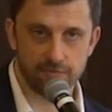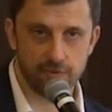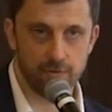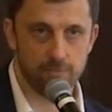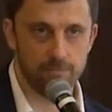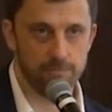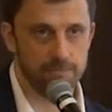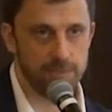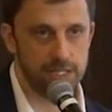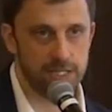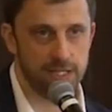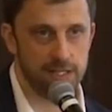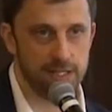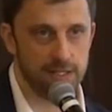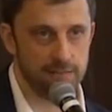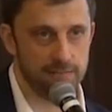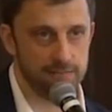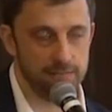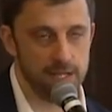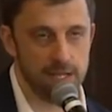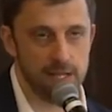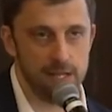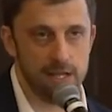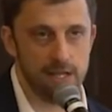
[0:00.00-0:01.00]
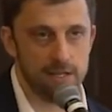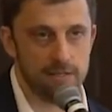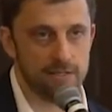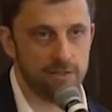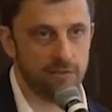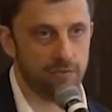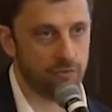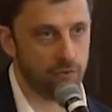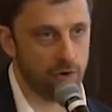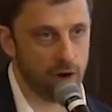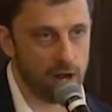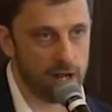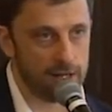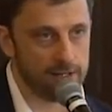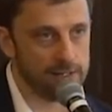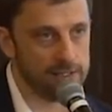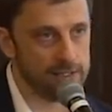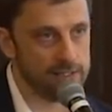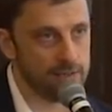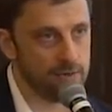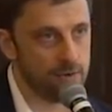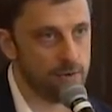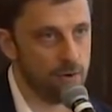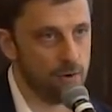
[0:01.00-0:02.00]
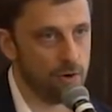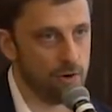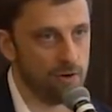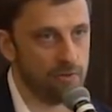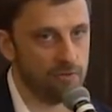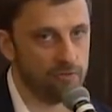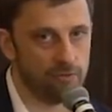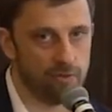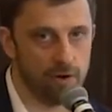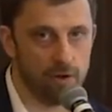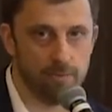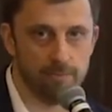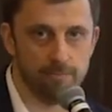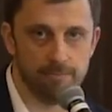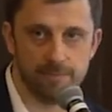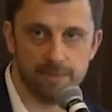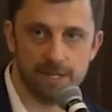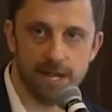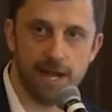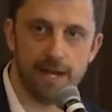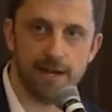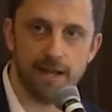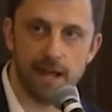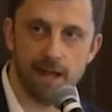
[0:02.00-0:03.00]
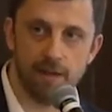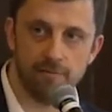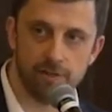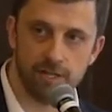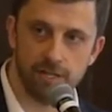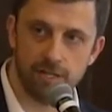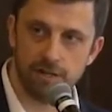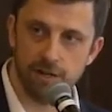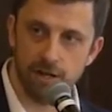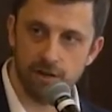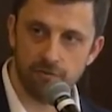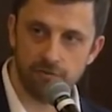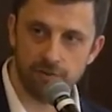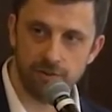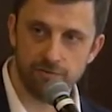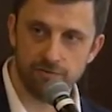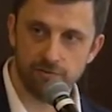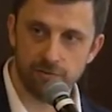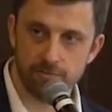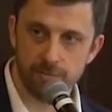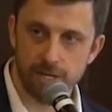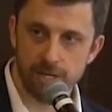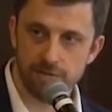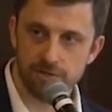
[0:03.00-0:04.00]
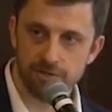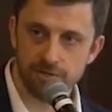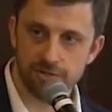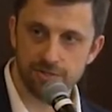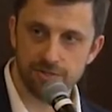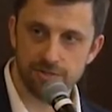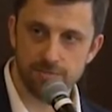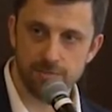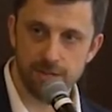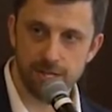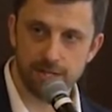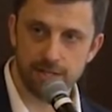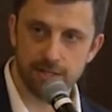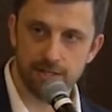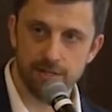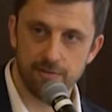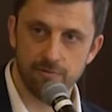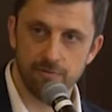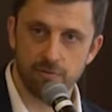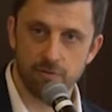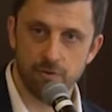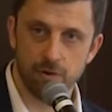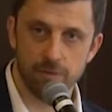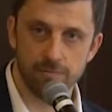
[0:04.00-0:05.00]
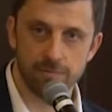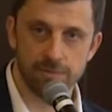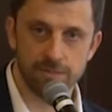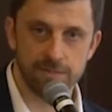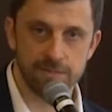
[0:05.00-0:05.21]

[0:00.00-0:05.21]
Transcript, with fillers: from being defrauded or from not having enough information to make an informed